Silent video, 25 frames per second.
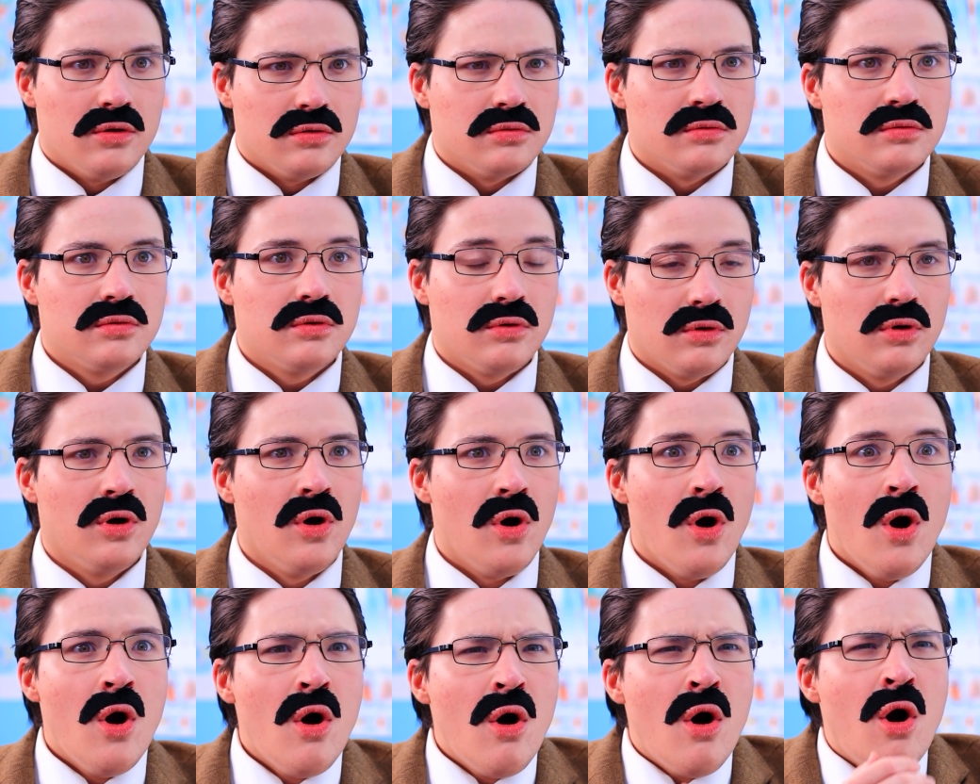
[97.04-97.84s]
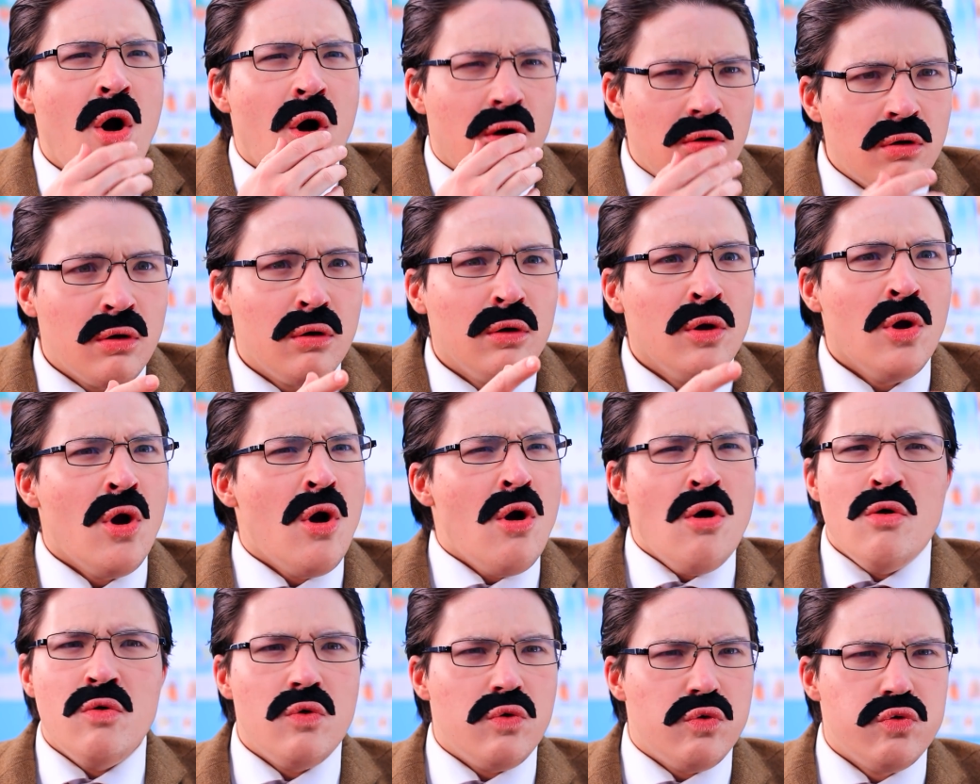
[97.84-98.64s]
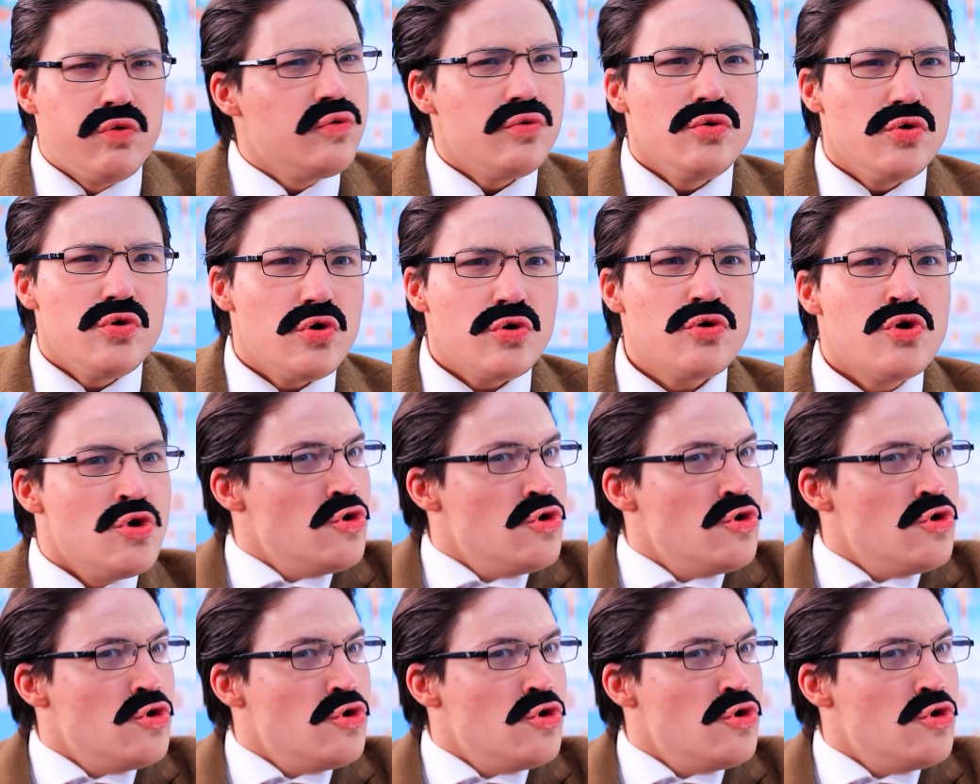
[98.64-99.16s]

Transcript: but exactly until the masquerade is